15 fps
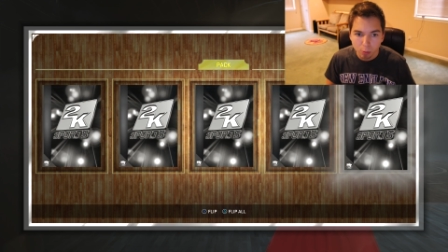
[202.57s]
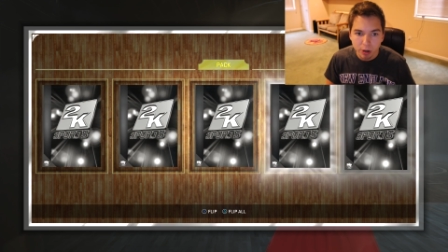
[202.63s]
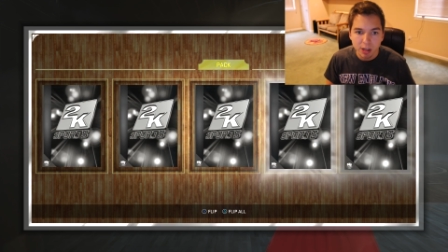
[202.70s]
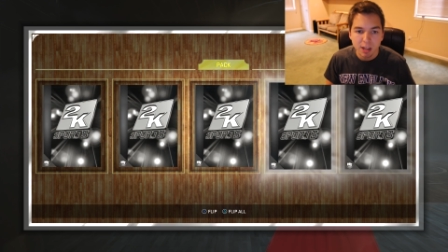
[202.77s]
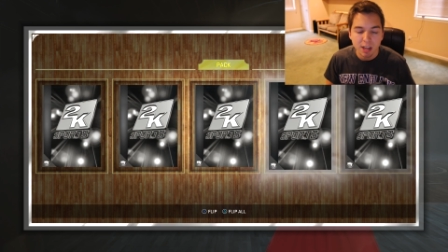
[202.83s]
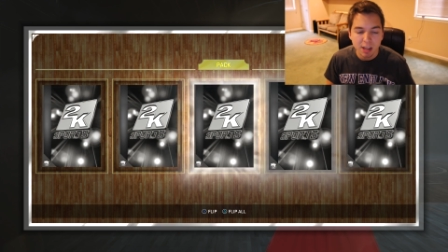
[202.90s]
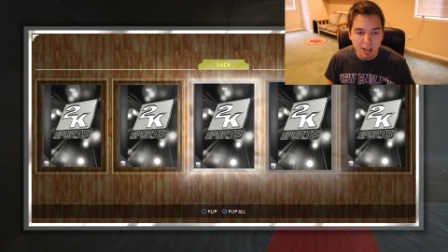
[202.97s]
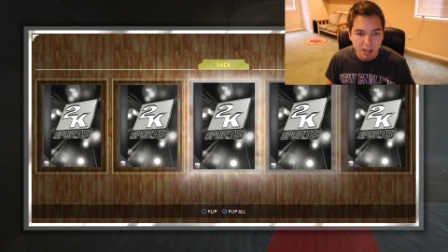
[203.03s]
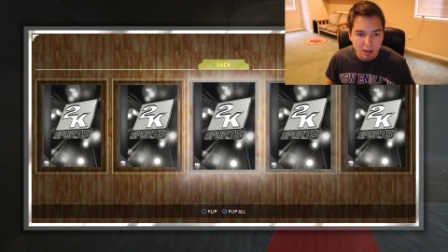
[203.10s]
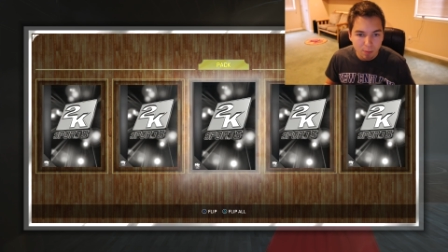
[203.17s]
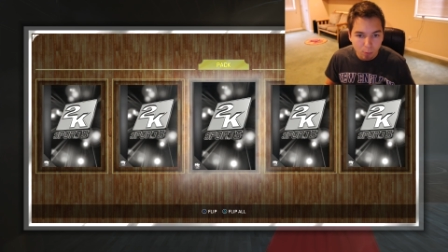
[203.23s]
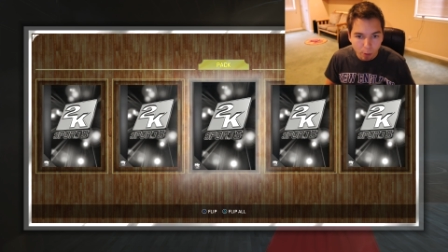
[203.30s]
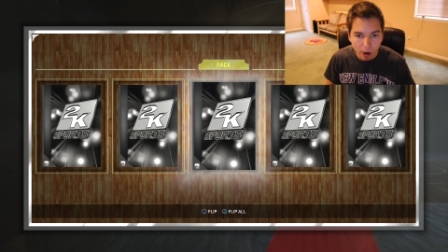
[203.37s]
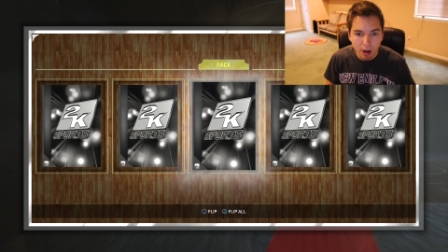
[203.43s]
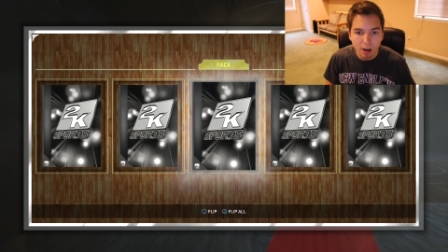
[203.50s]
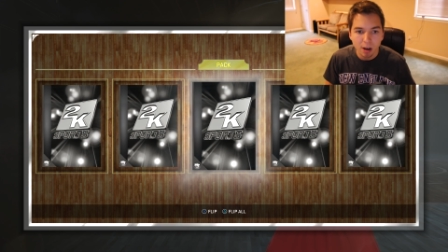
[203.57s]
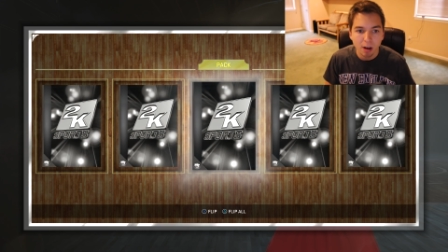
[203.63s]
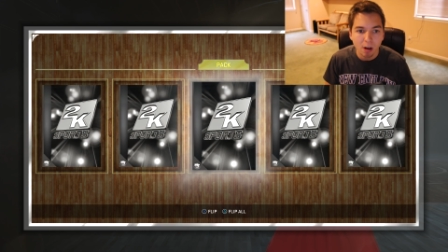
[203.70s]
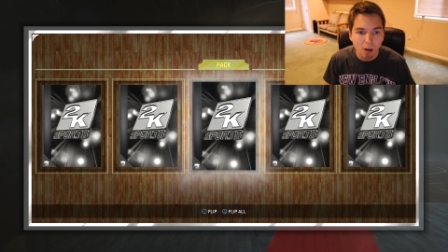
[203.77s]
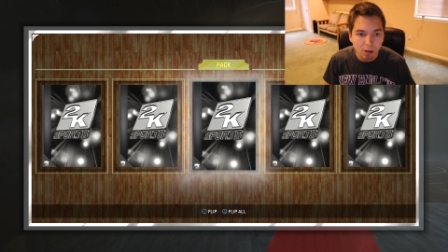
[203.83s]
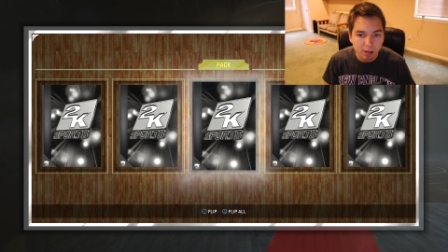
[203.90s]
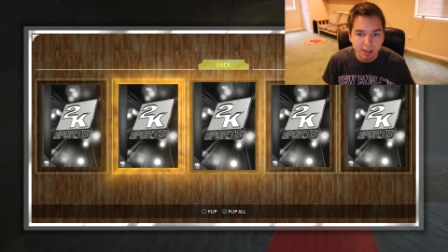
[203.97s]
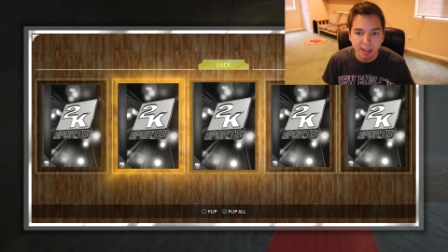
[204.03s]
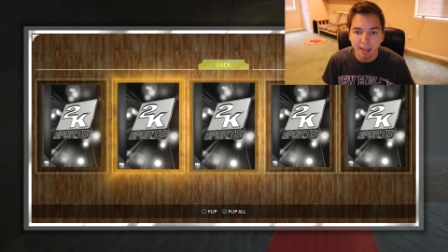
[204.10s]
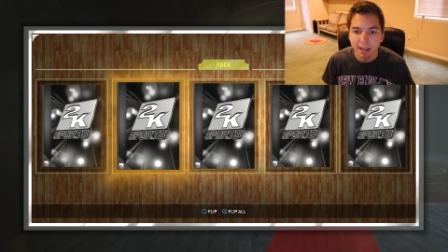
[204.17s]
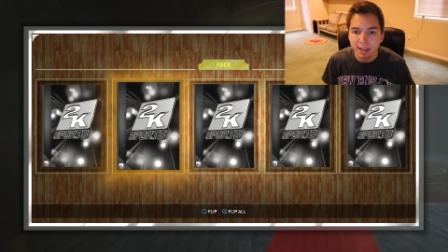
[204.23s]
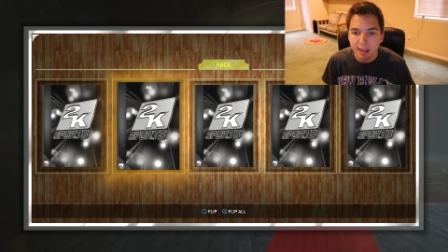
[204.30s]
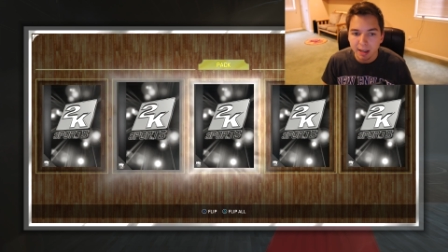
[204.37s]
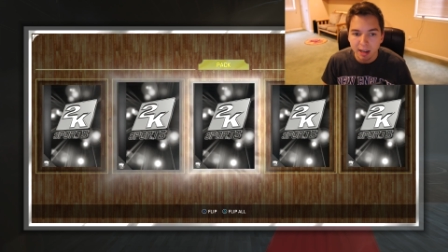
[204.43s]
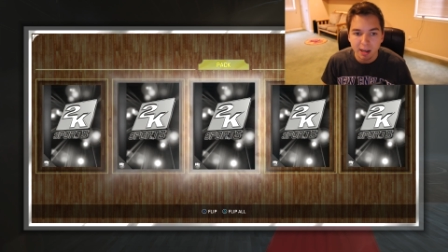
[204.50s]
We will
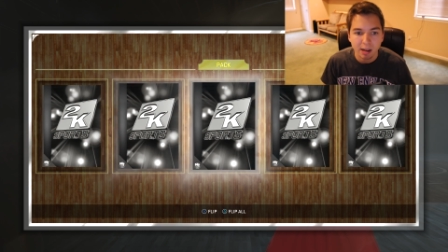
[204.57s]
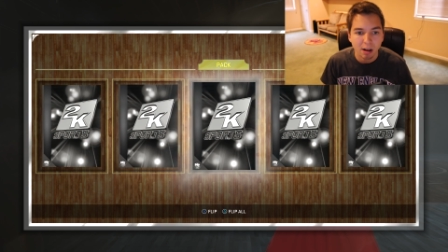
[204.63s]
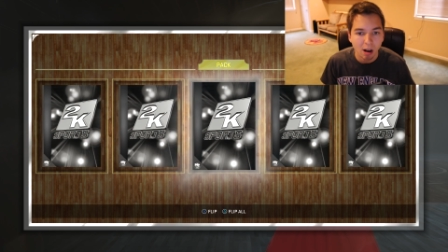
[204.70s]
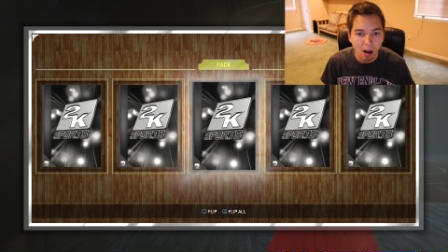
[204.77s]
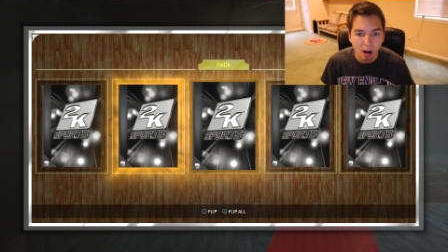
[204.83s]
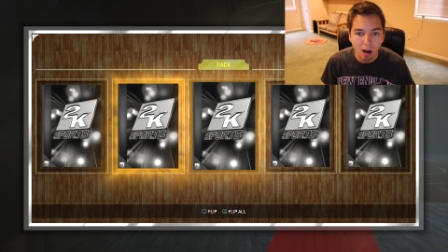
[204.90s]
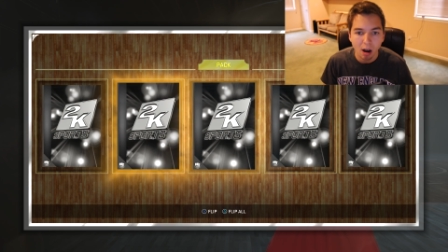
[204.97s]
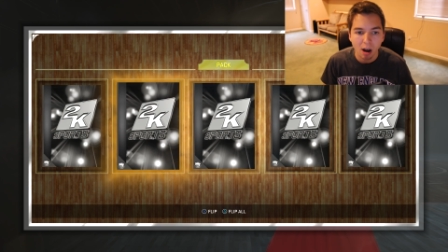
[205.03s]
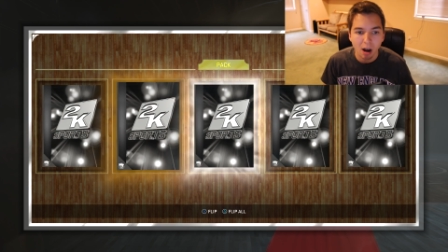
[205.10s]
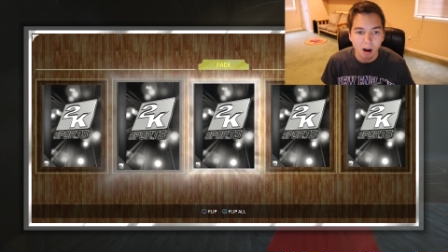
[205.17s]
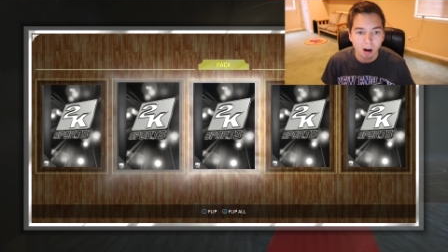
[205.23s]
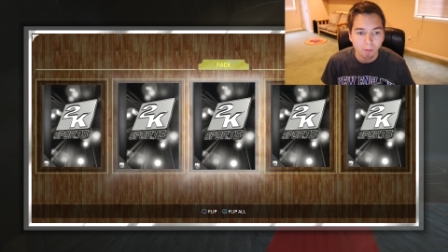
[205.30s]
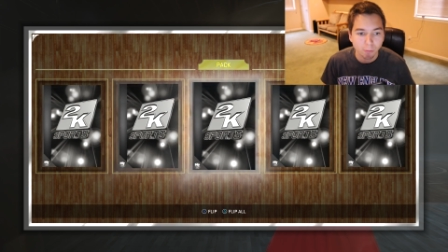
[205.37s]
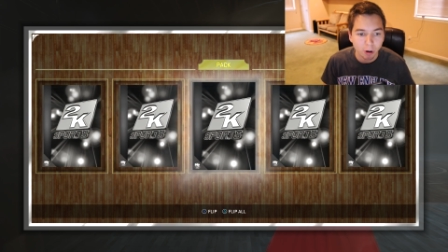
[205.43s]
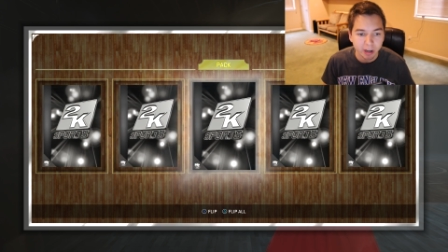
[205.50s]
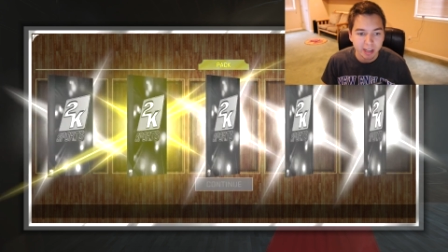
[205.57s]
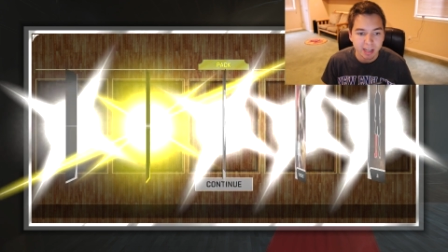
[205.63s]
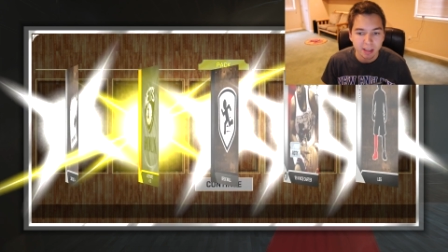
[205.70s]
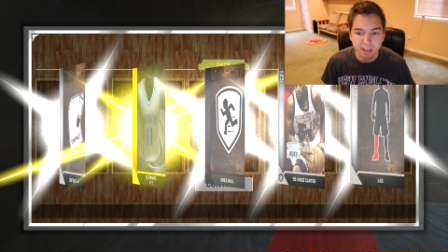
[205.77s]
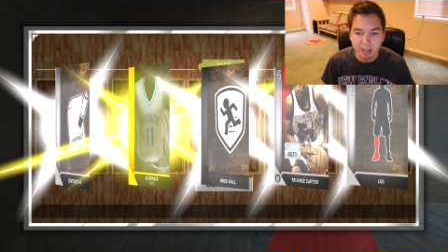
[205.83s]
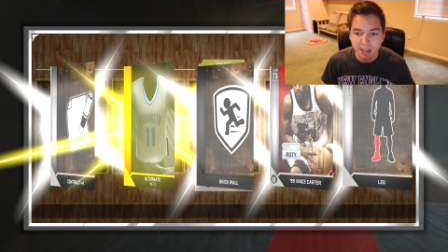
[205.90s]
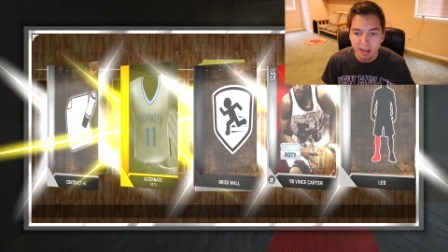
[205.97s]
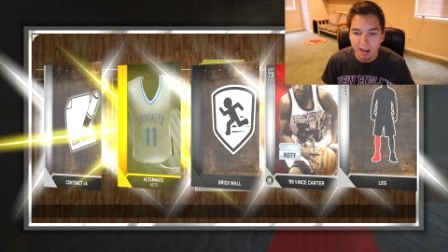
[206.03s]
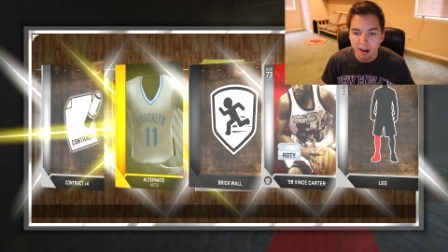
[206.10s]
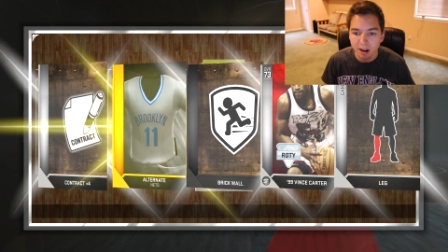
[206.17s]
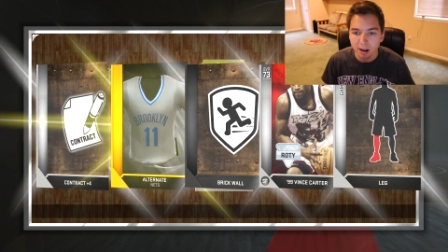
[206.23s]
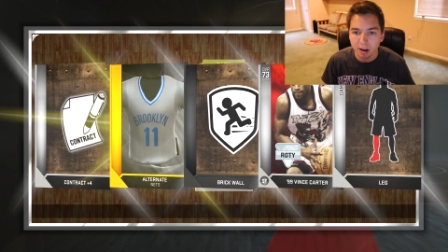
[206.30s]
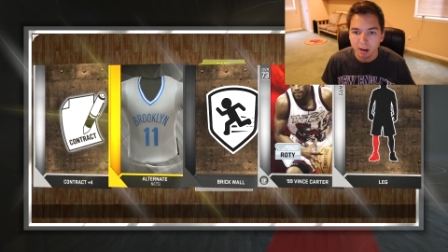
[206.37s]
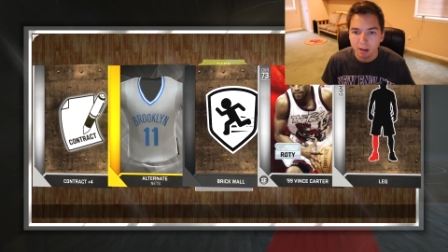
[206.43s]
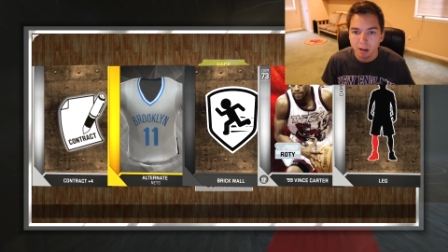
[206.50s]
get a Rookie of the
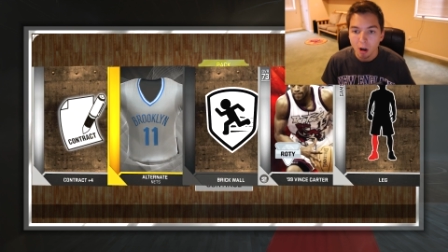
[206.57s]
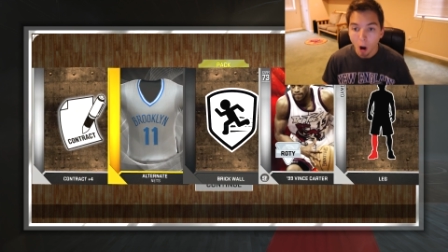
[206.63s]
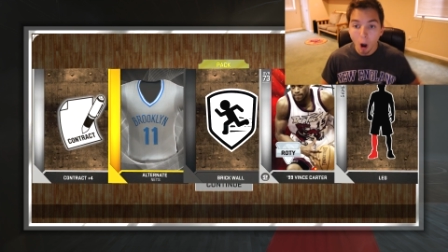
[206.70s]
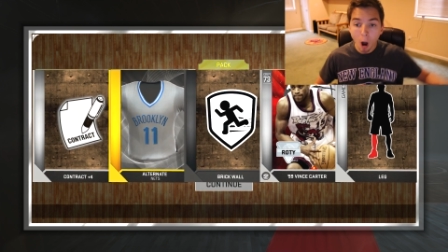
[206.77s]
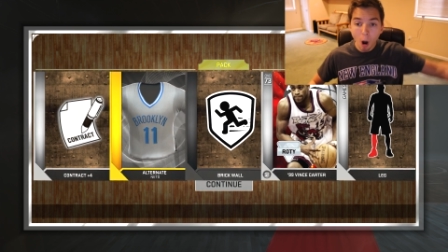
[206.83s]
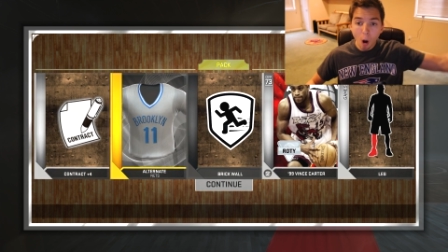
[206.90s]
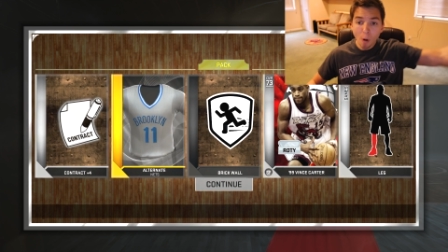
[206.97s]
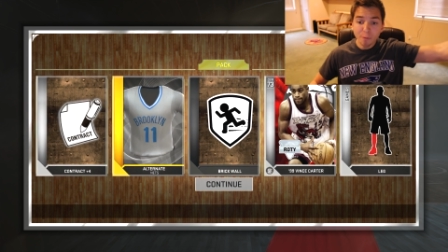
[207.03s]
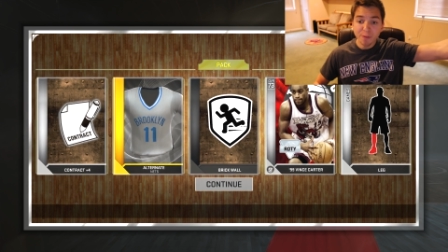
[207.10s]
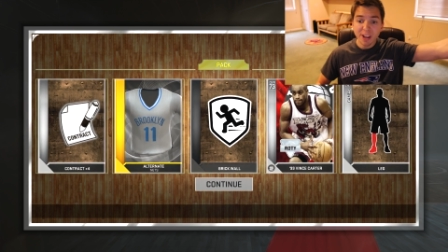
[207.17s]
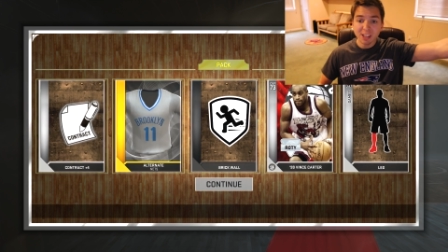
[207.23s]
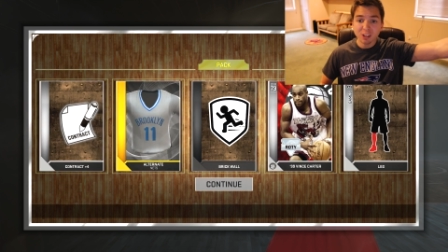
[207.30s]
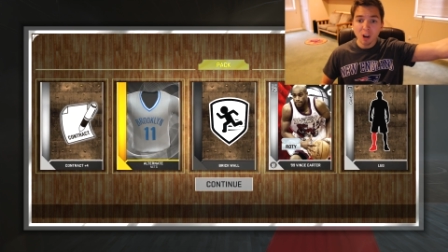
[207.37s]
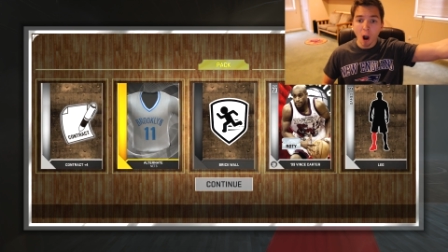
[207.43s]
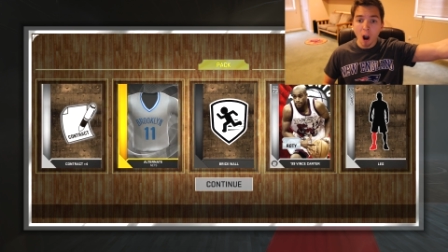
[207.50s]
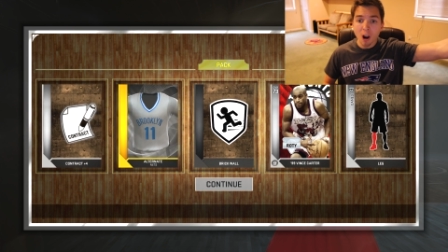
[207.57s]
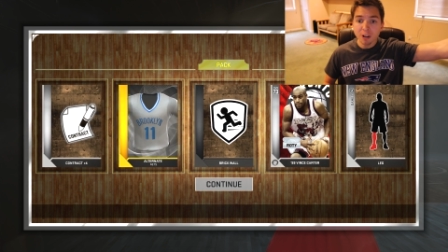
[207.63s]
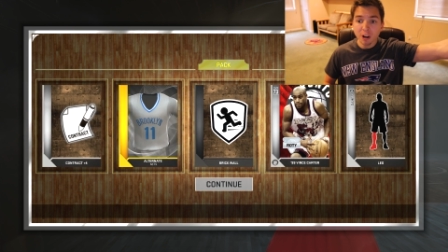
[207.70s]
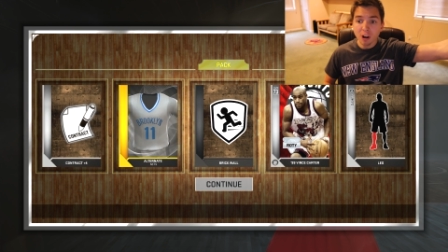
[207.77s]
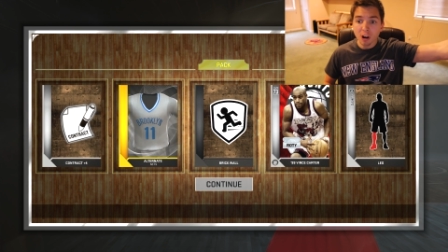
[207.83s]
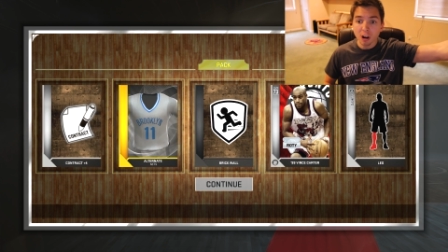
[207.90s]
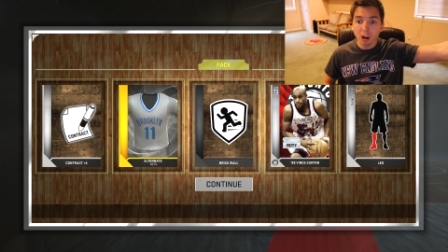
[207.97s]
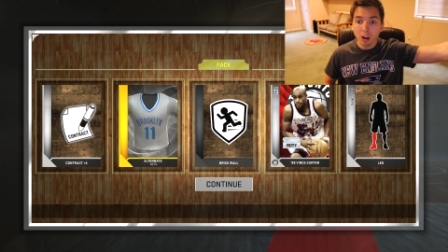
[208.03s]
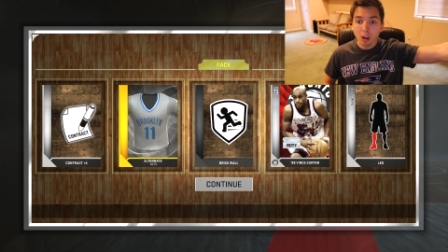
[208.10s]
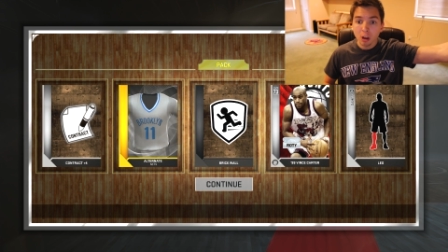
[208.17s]
Year. Oh, Vince Carter!